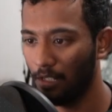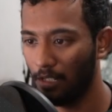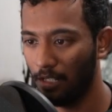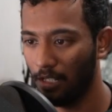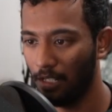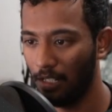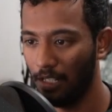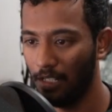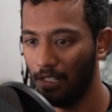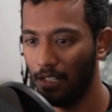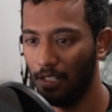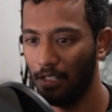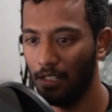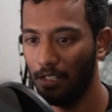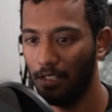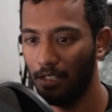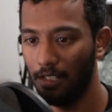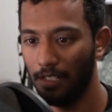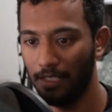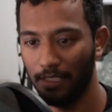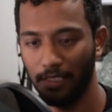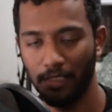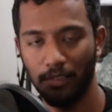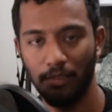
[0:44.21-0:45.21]
in
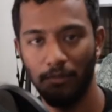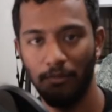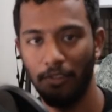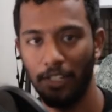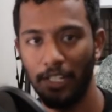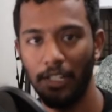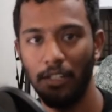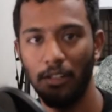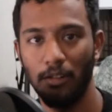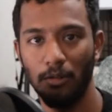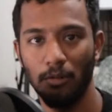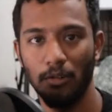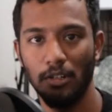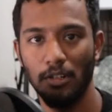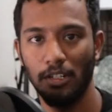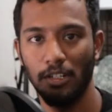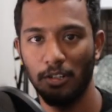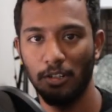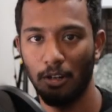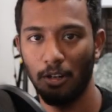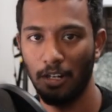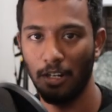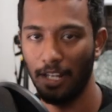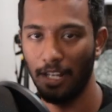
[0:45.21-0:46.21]
this free tool
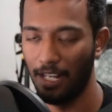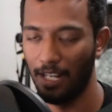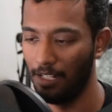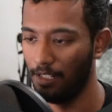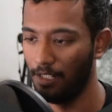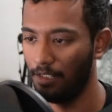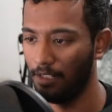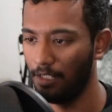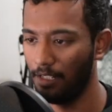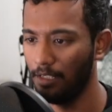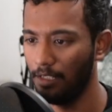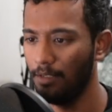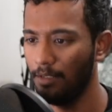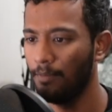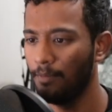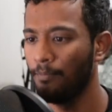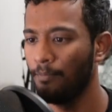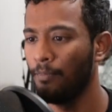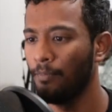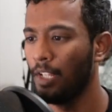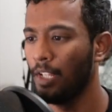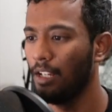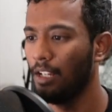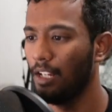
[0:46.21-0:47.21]
called n8n.
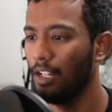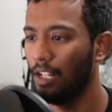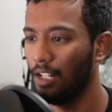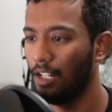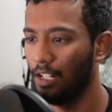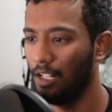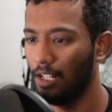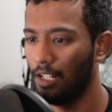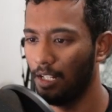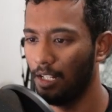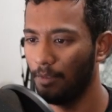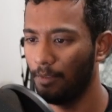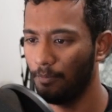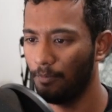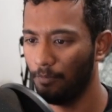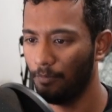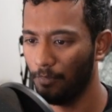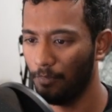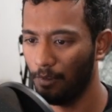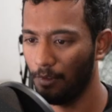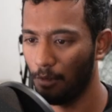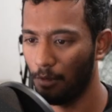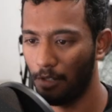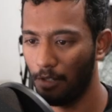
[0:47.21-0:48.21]
Uh,
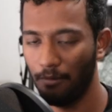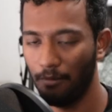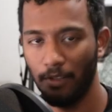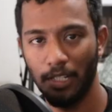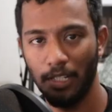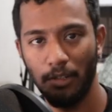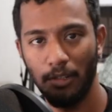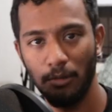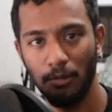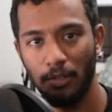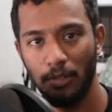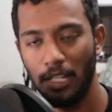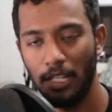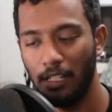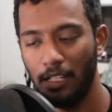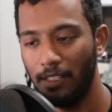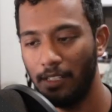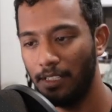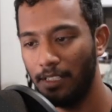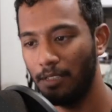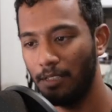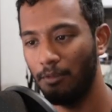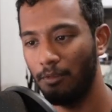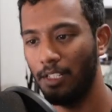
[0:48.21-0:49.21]
what we do here
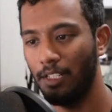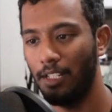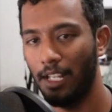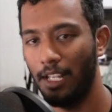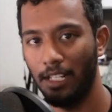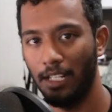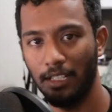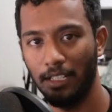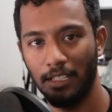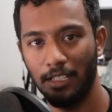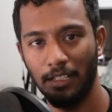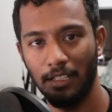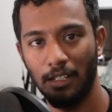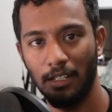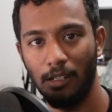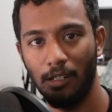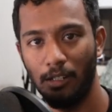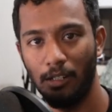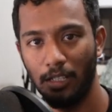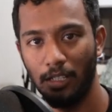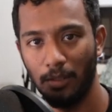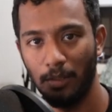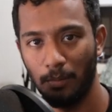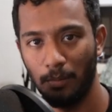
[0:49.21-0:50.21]
is we take
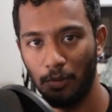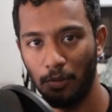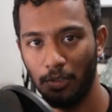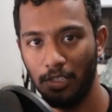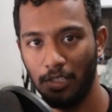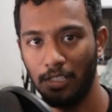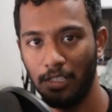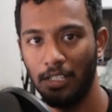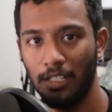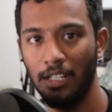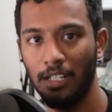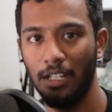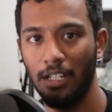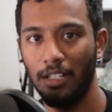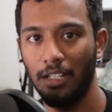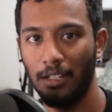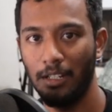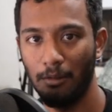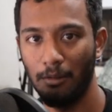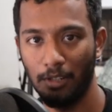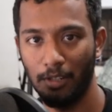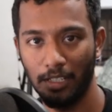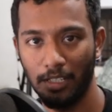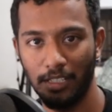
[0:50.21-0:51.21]
all the posts,
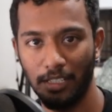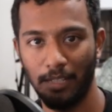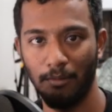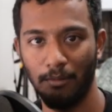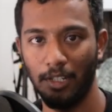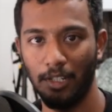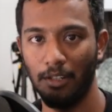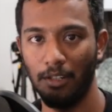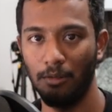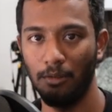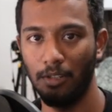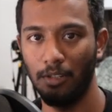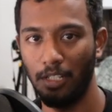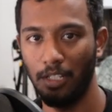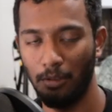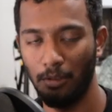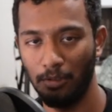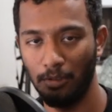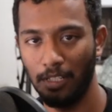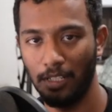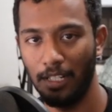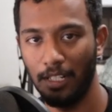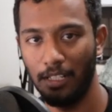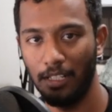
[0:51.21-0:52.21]
convert them into a
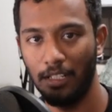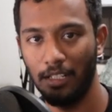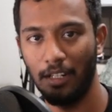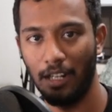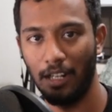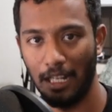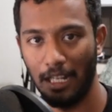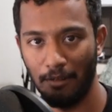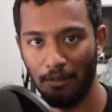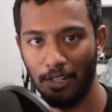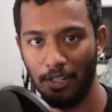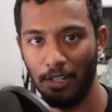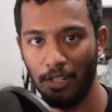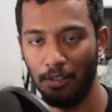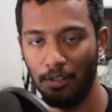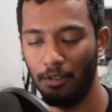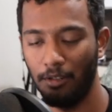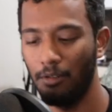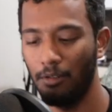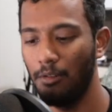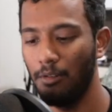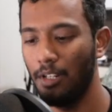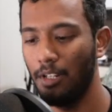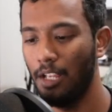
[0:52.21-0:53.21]
newsletter relevant to
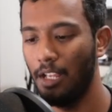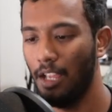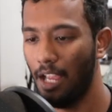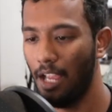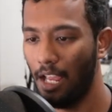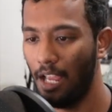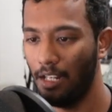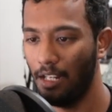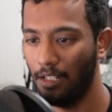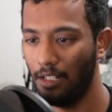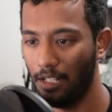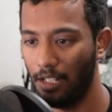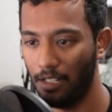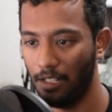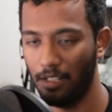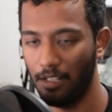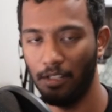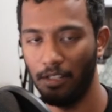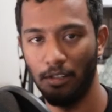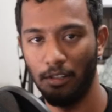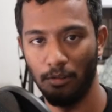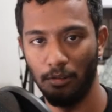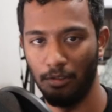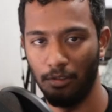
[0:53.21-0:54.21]
you, and get
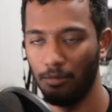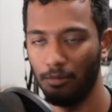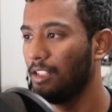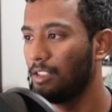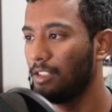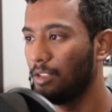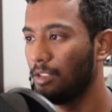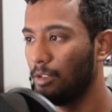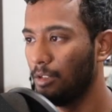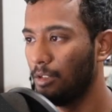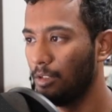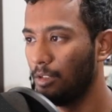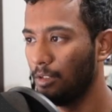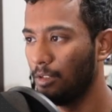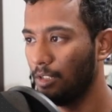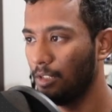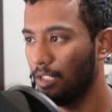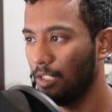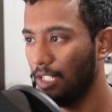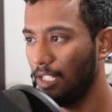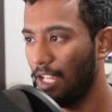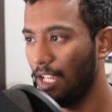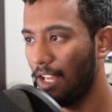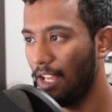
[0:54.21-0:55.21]
it to you. So
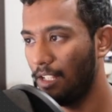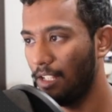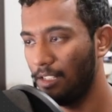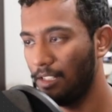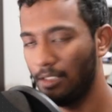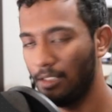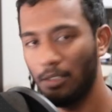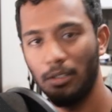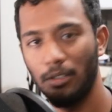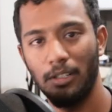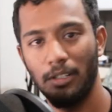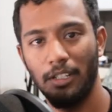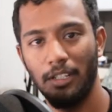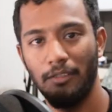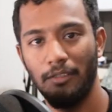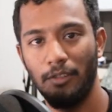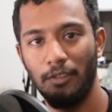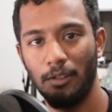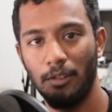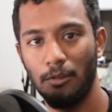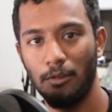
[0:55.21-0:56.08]
yeah, so if you